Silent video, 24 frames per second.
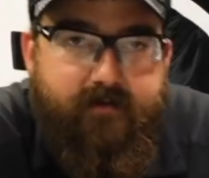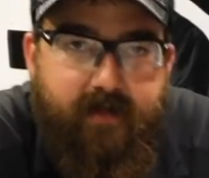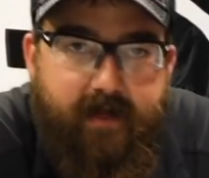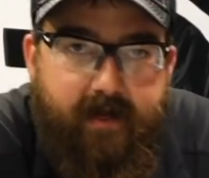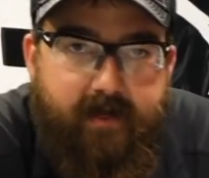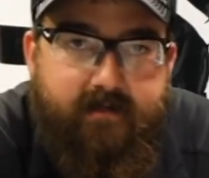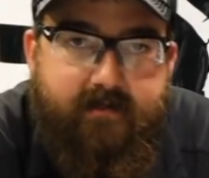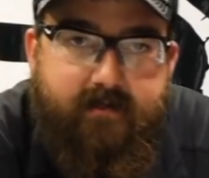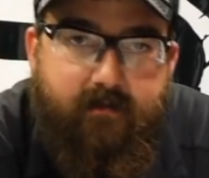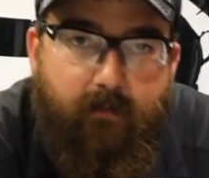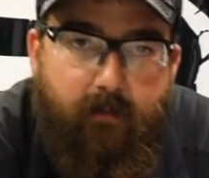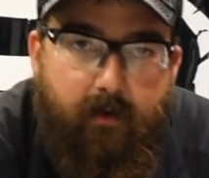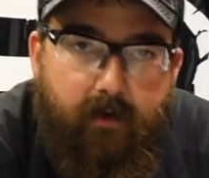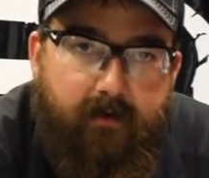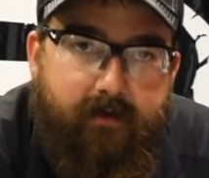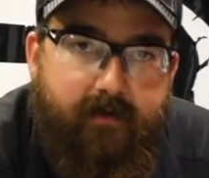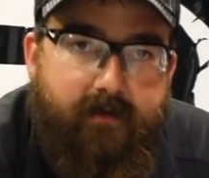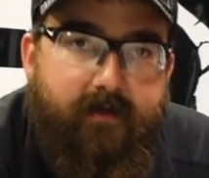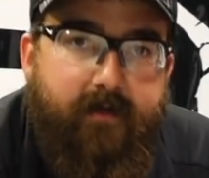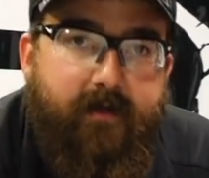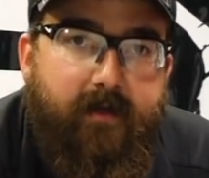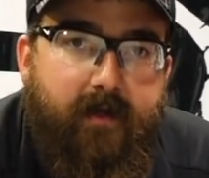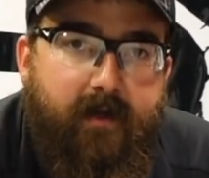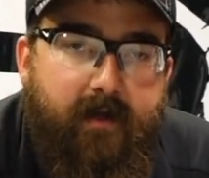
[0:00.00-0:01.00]
Gas and
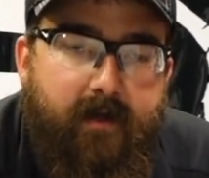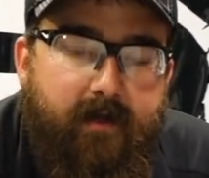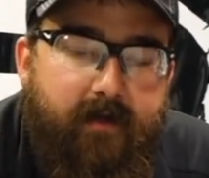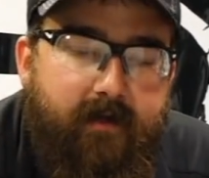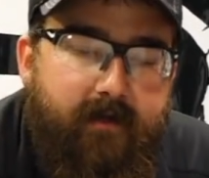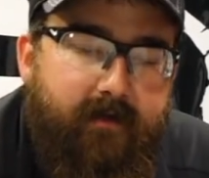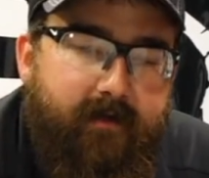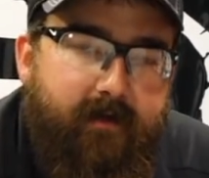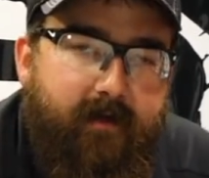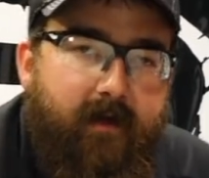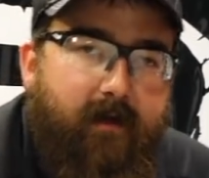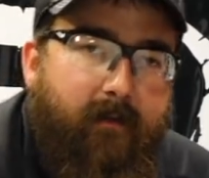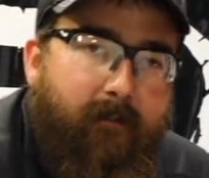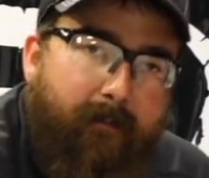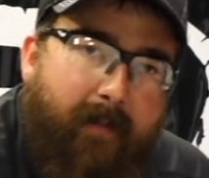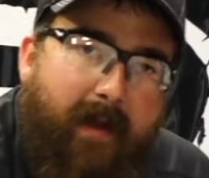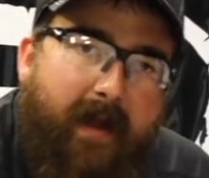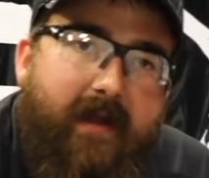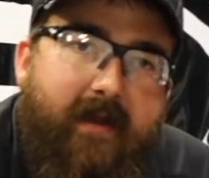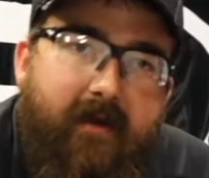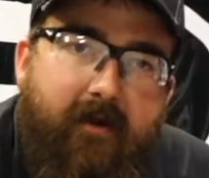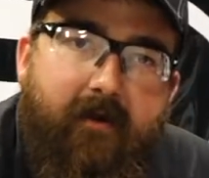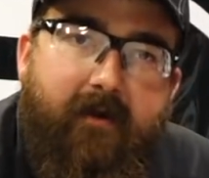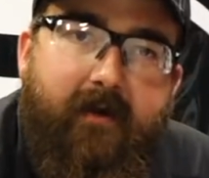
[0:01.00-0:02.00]
Welding, and uh,
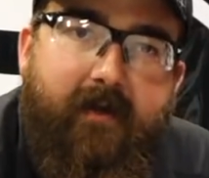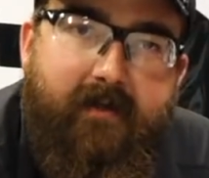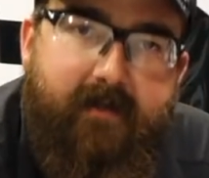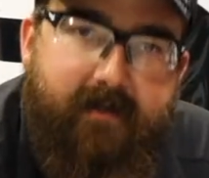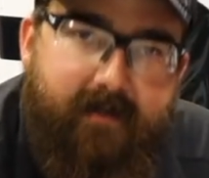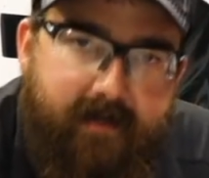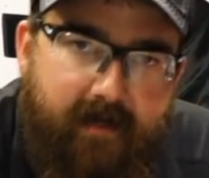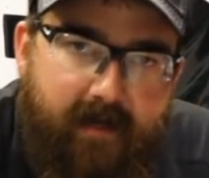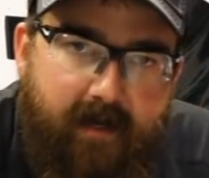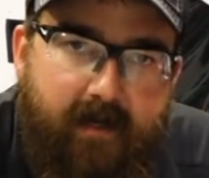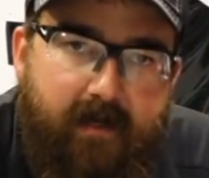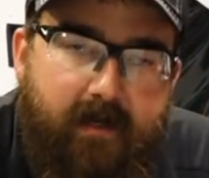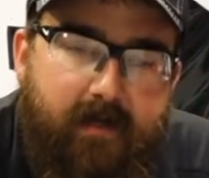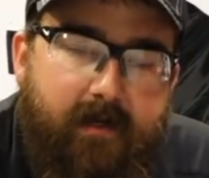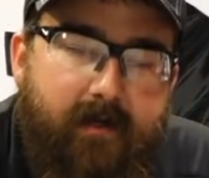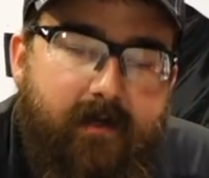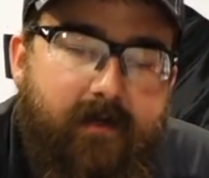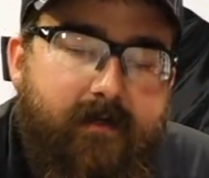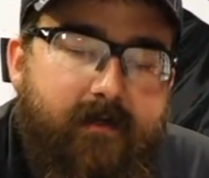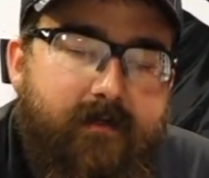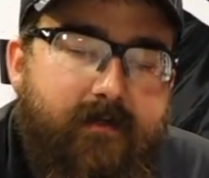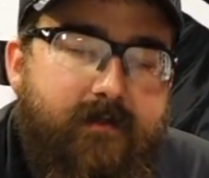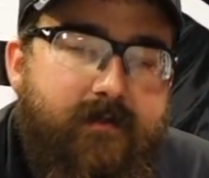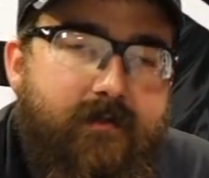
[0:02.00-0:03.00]
back here again today
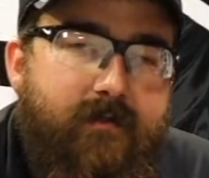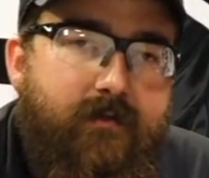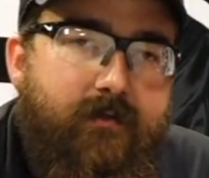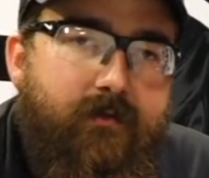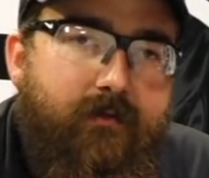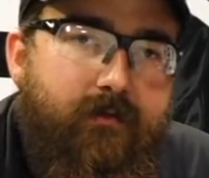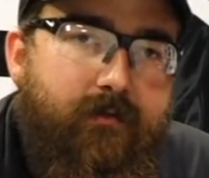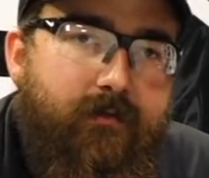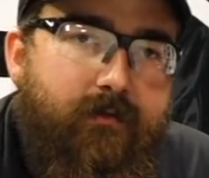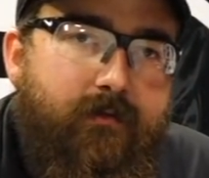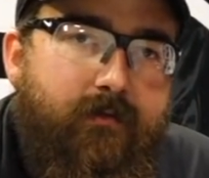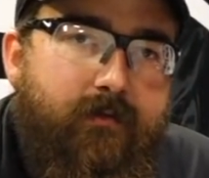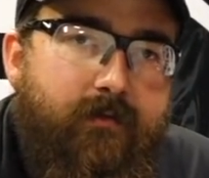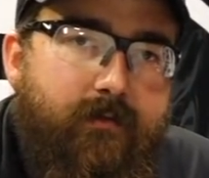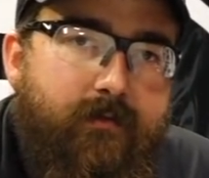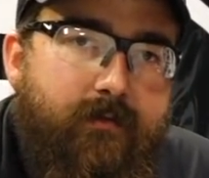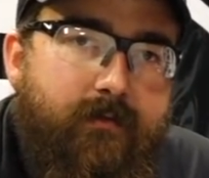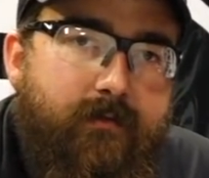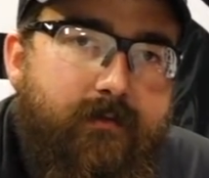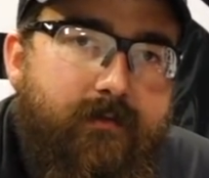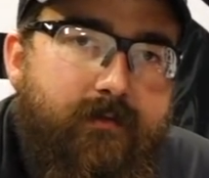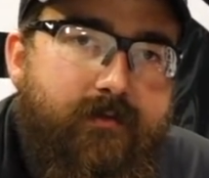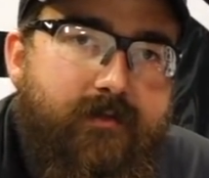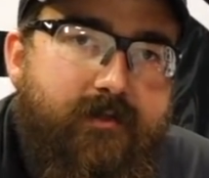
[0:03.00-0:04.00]
to
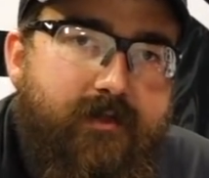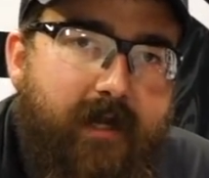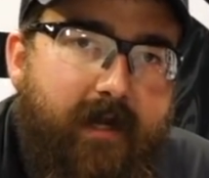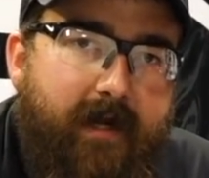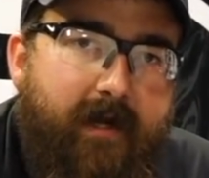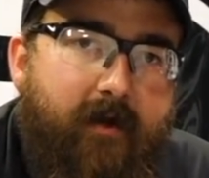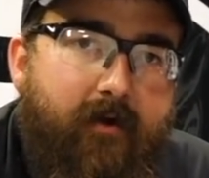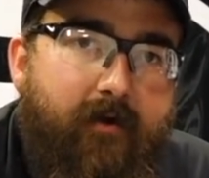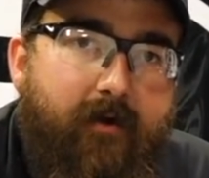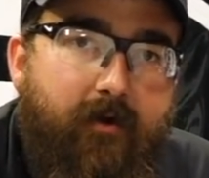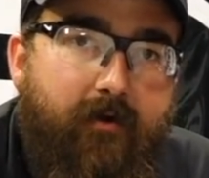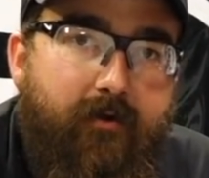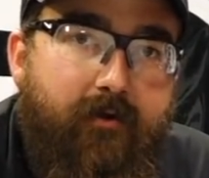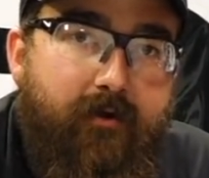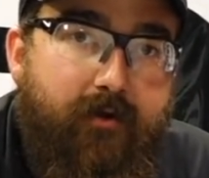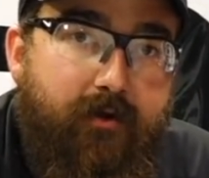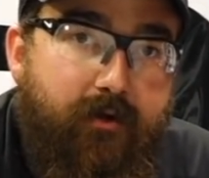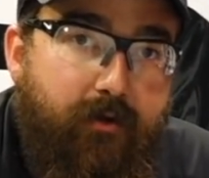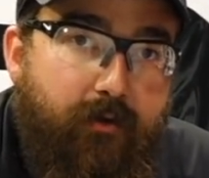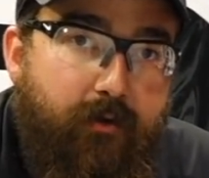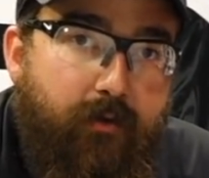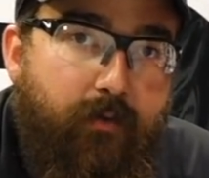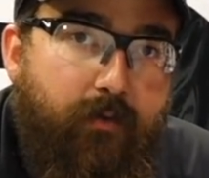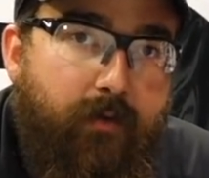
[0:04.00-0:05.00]
check out our
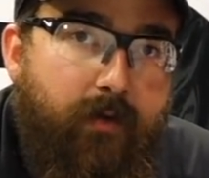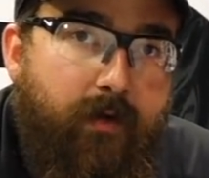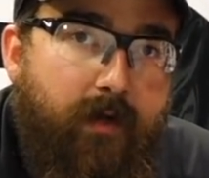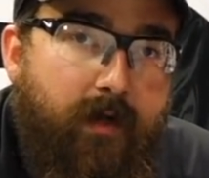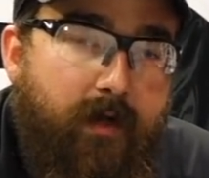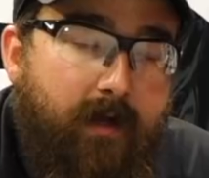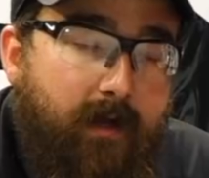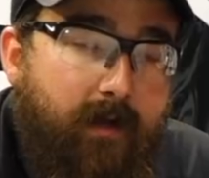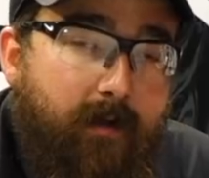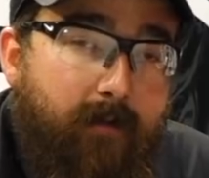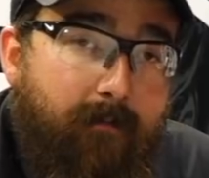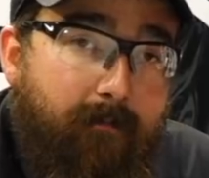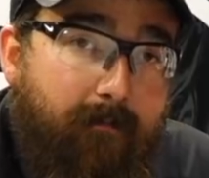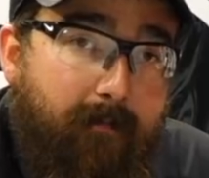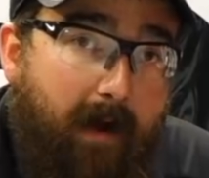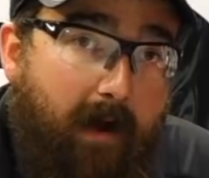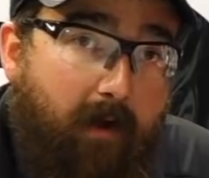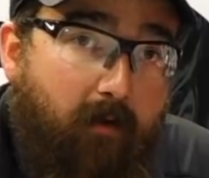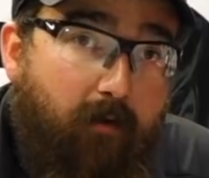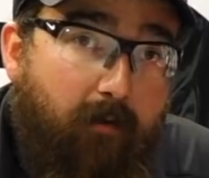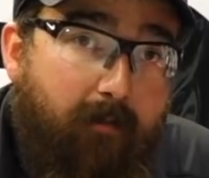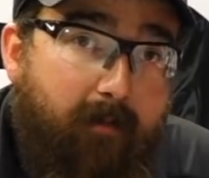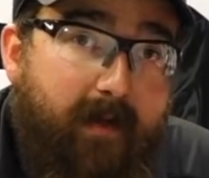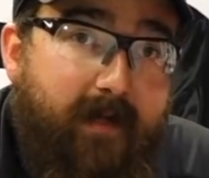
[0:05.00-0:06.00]
new
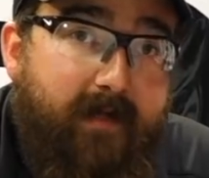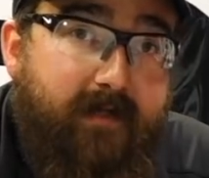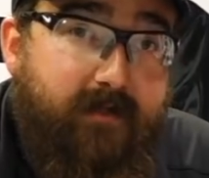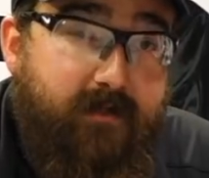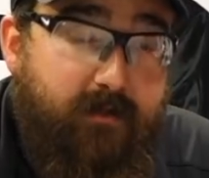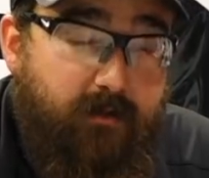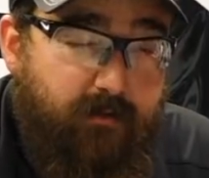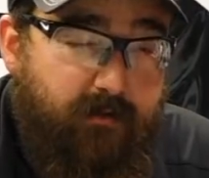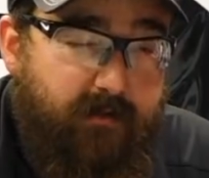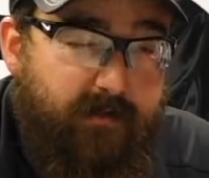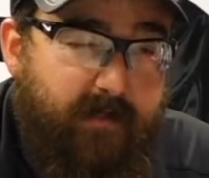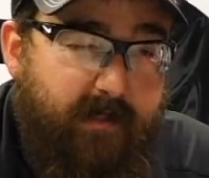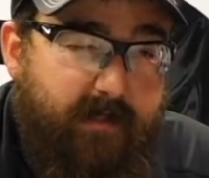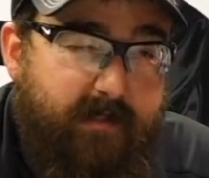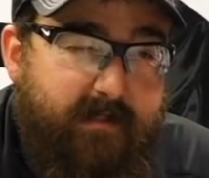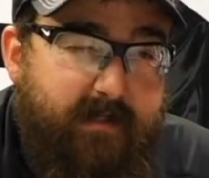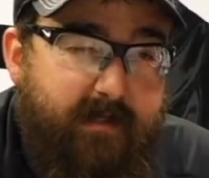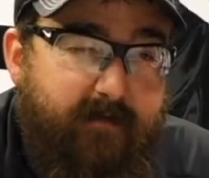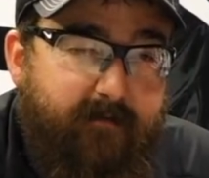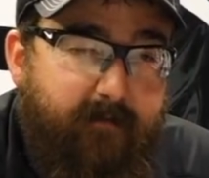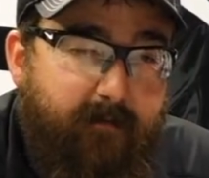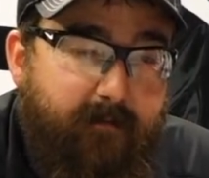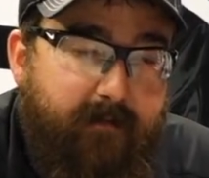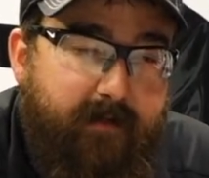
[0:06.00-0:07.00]
PowerMig
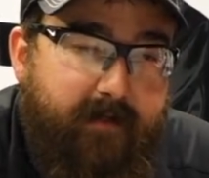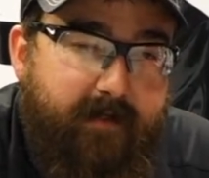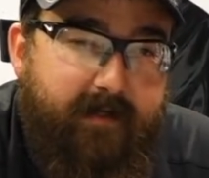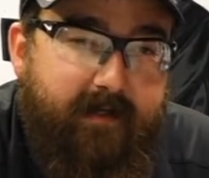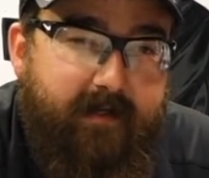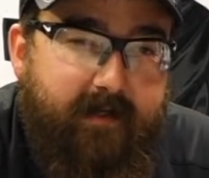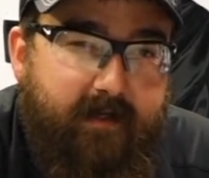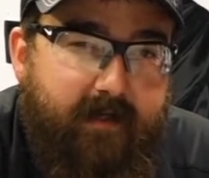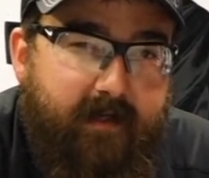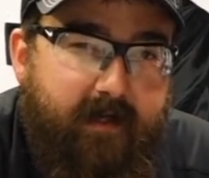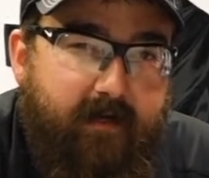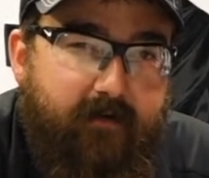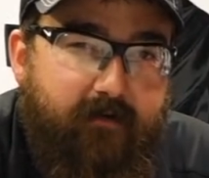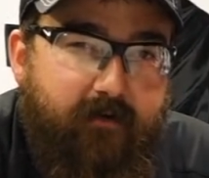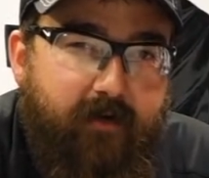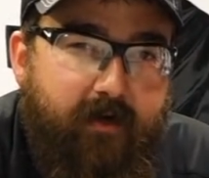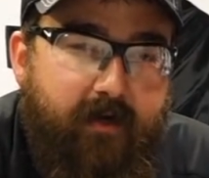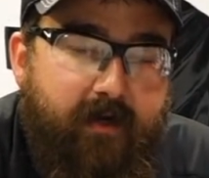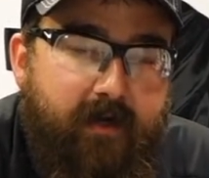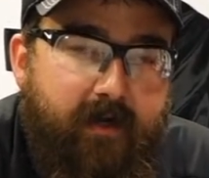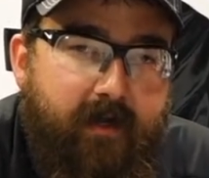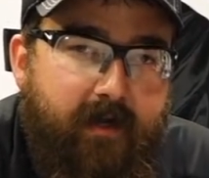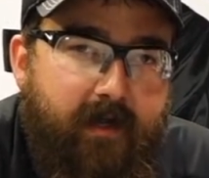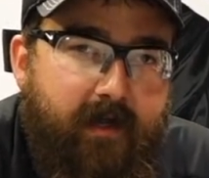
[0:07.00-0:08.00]
260 from Lincoln
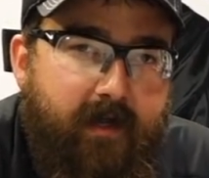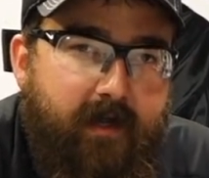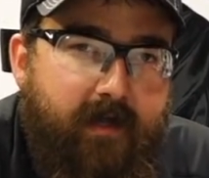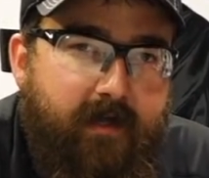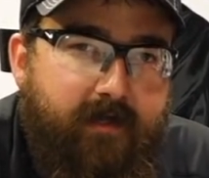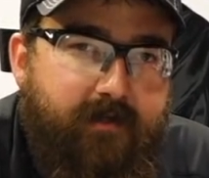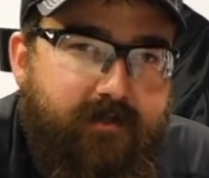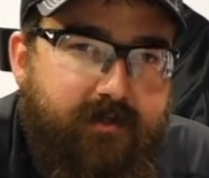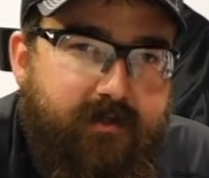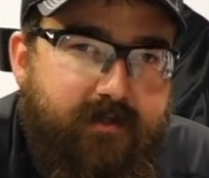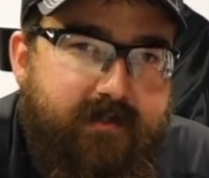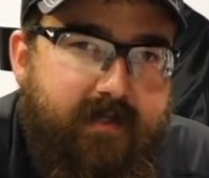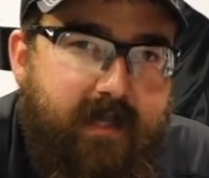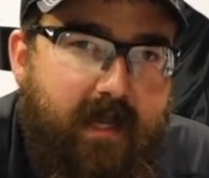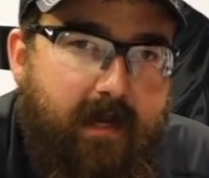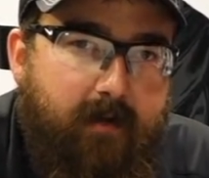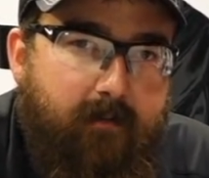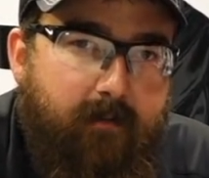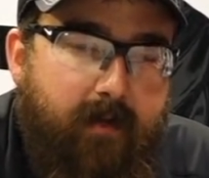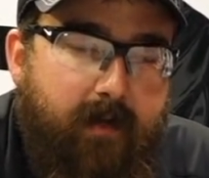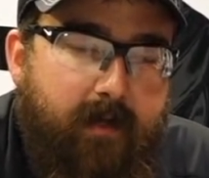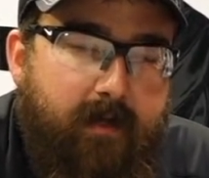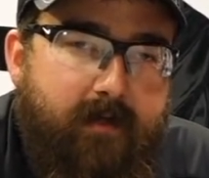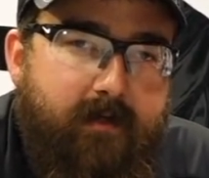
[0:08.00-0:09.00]
Electric. Just
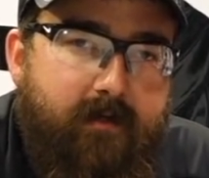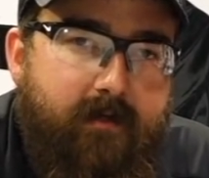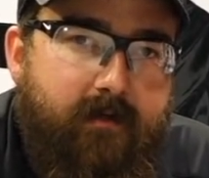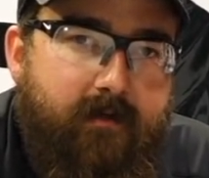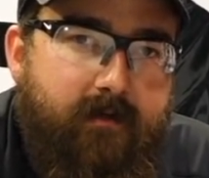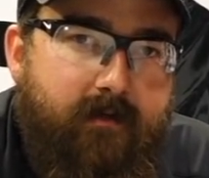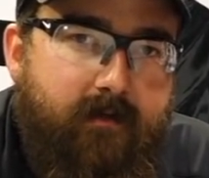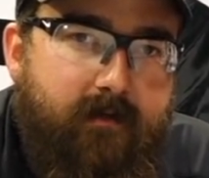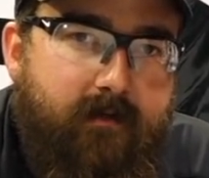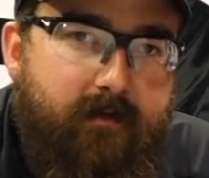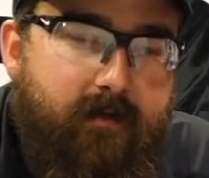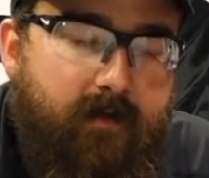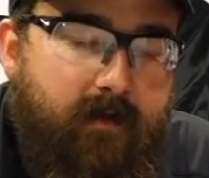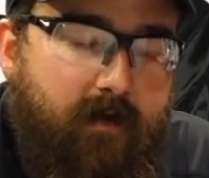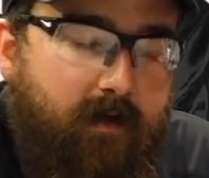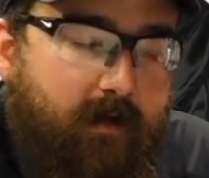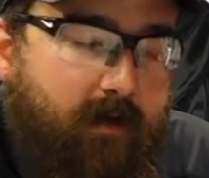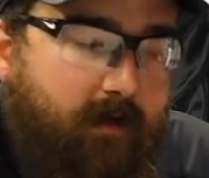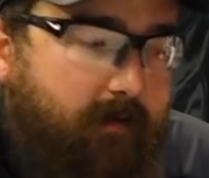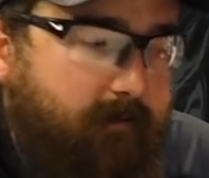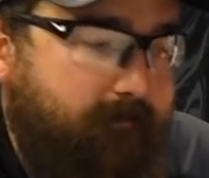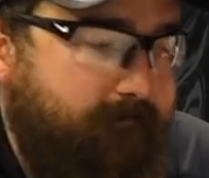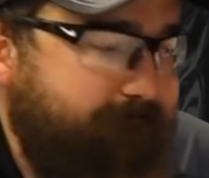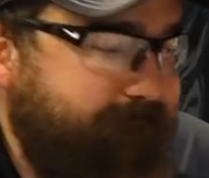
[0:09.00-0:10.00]
came in,
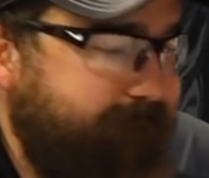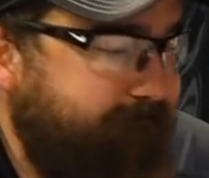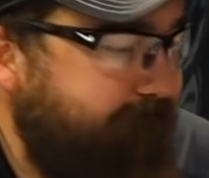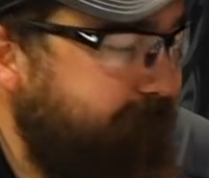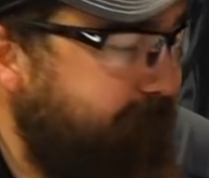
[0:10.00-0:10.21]
um,